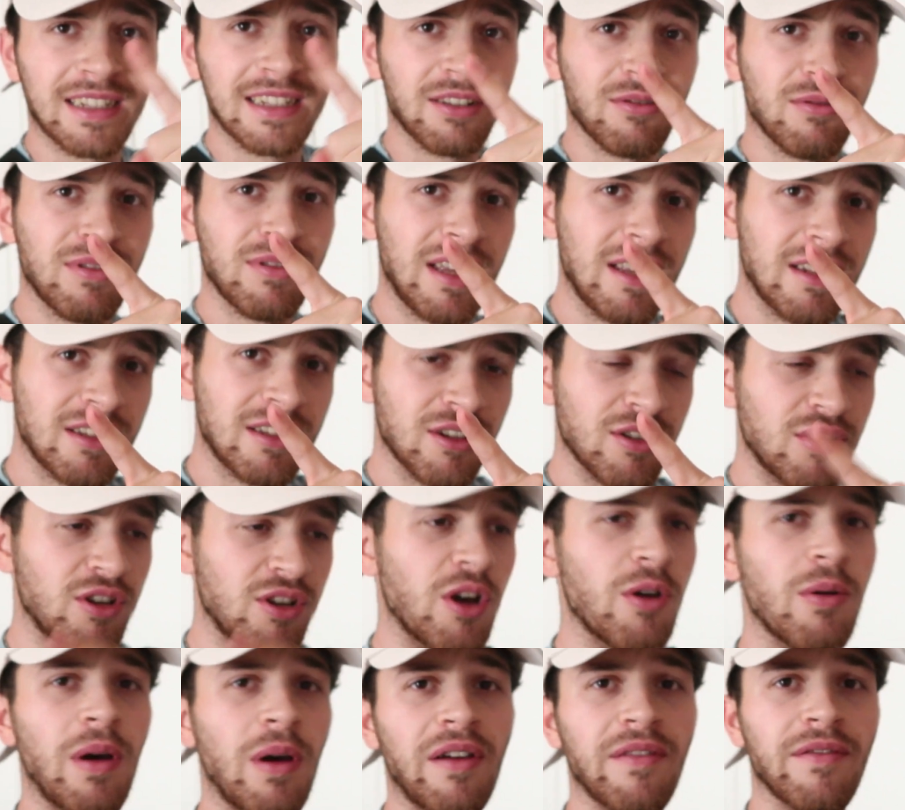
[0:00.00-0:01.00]
I still need to
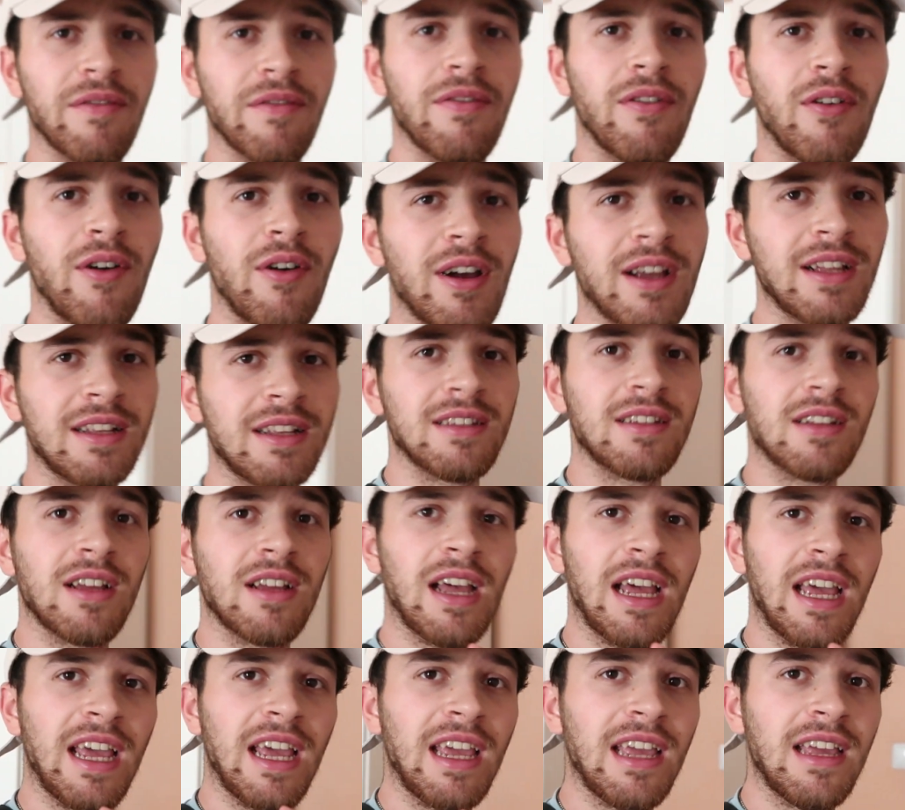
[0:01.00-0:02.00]
go and find
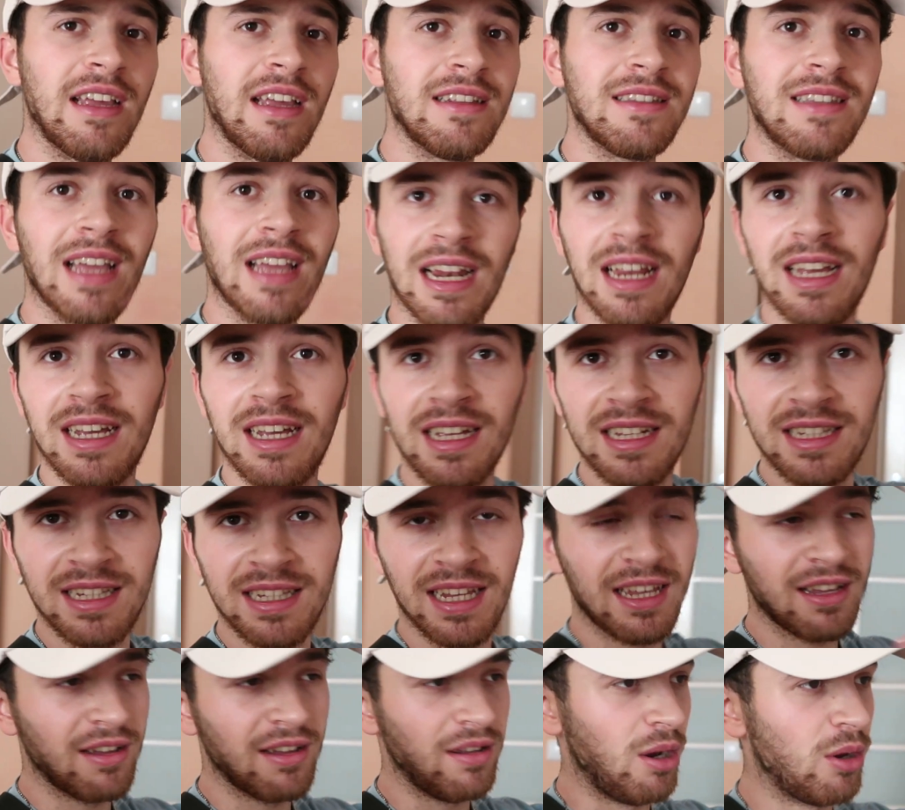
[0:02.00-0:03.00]
a
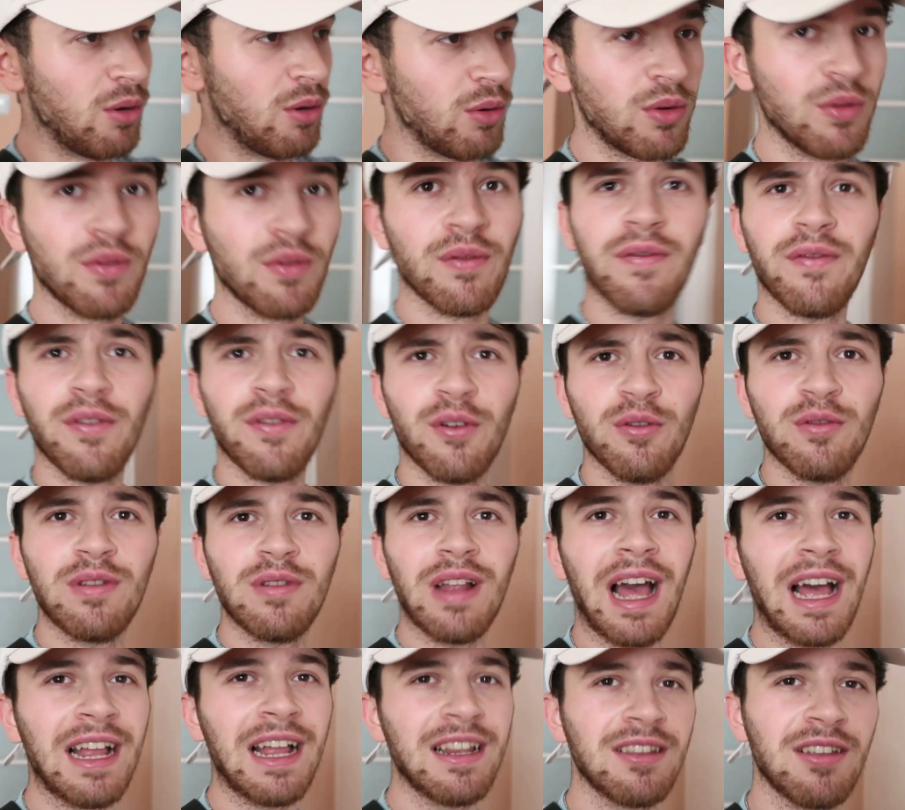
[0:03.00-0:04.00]
delicacy, a local
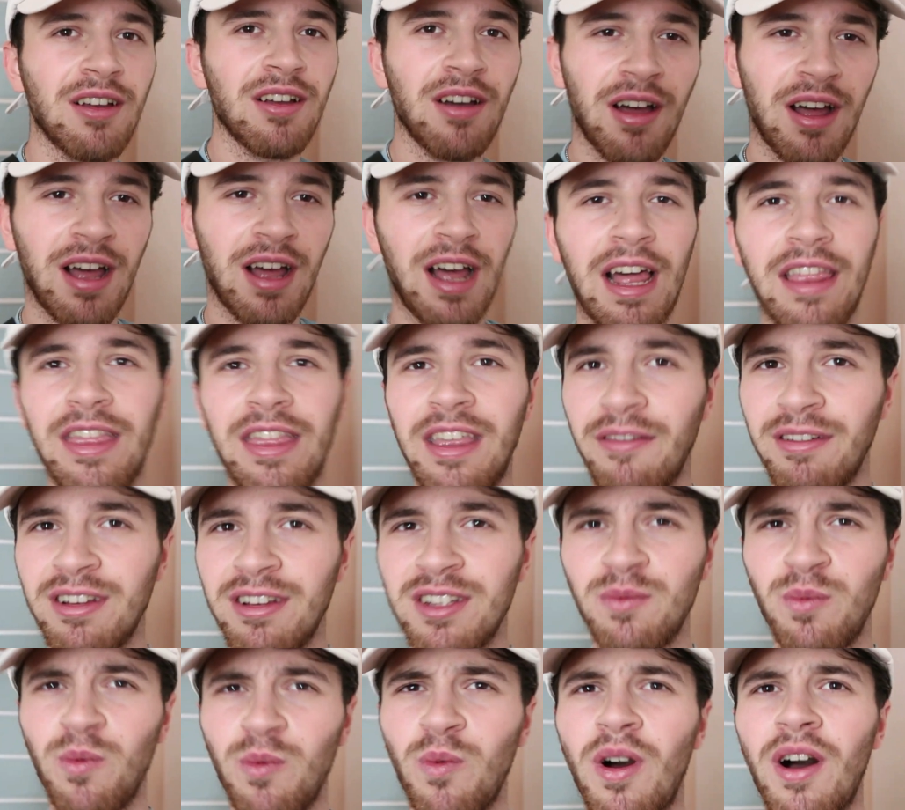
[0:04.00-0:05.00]
food. And there
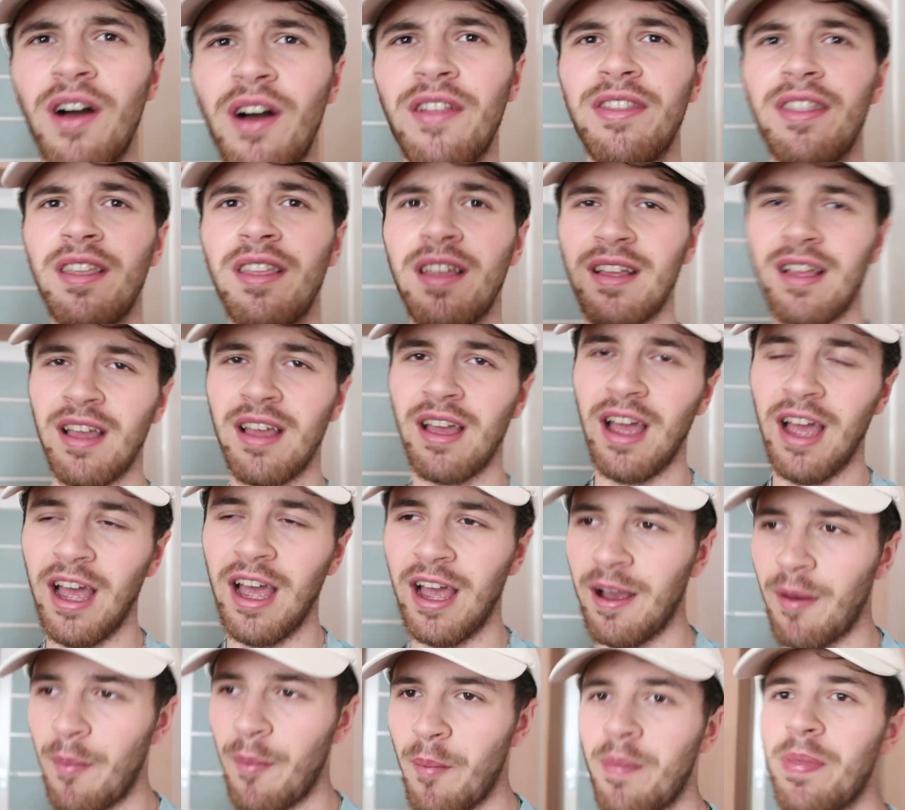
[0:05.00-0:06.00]
is one
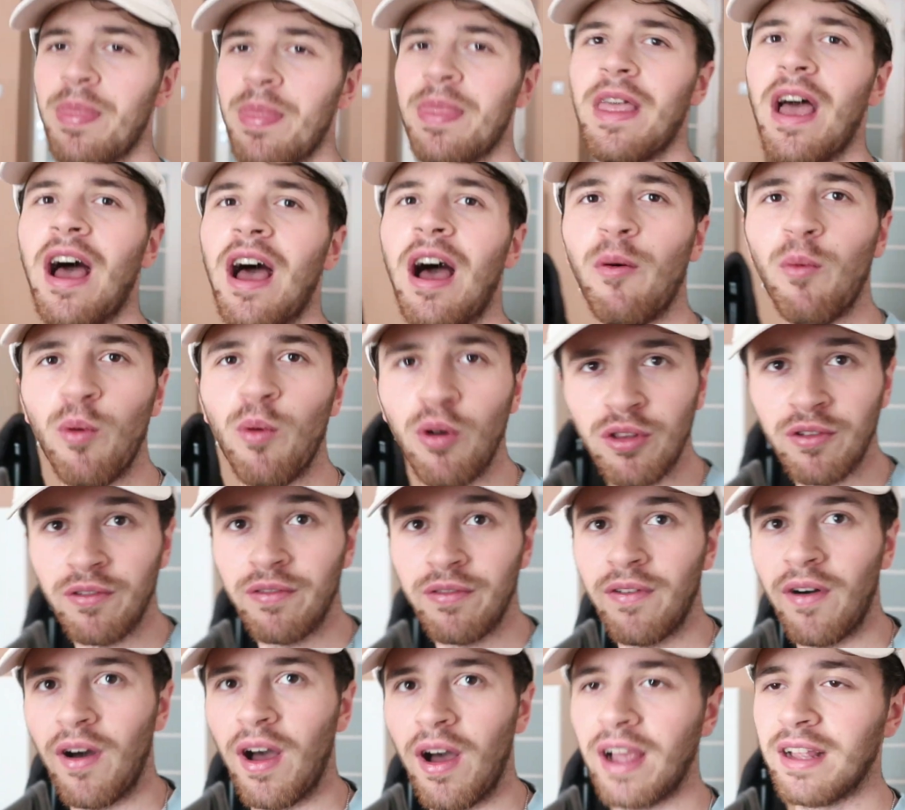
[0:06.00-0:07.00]
that I want
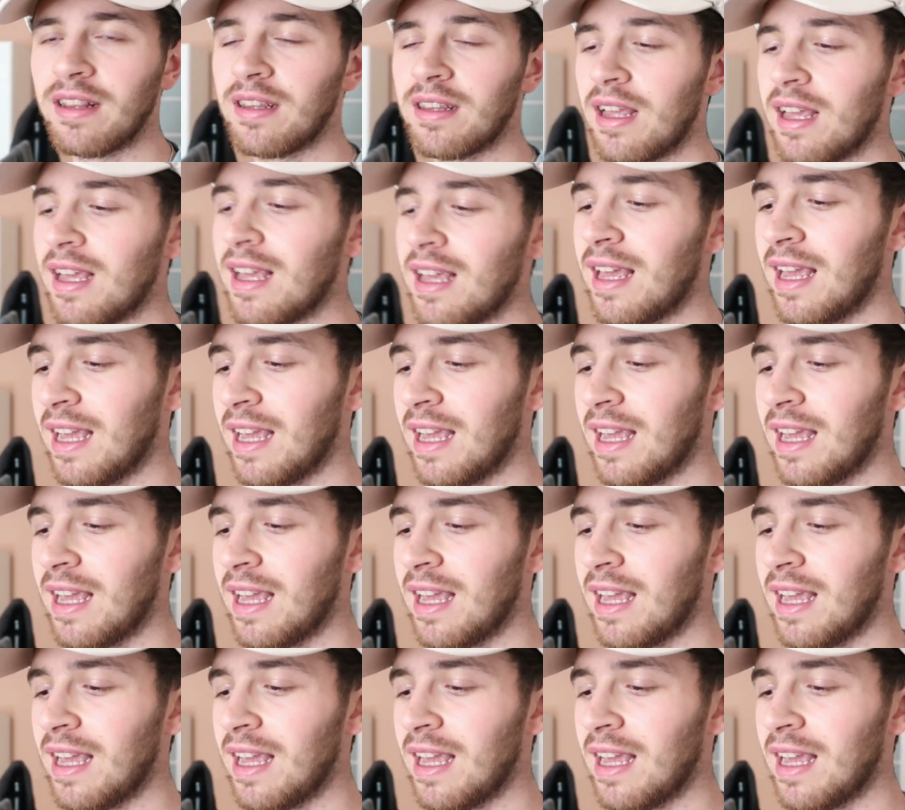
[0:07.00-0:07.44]
to find.